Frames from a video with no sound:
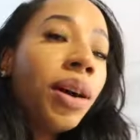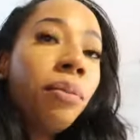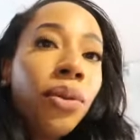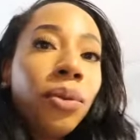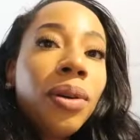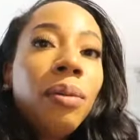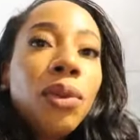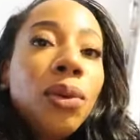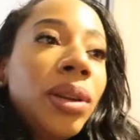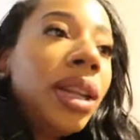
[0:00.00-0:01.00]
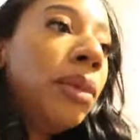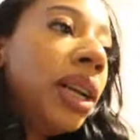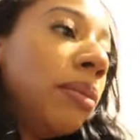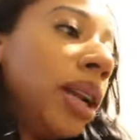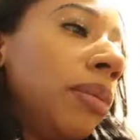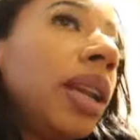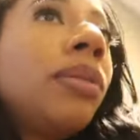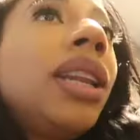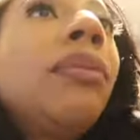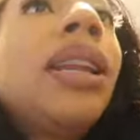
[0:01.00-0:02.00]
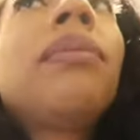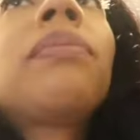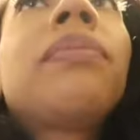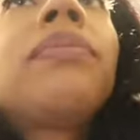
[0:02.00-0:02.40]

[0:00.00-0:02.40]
with the money, money, money, money, money.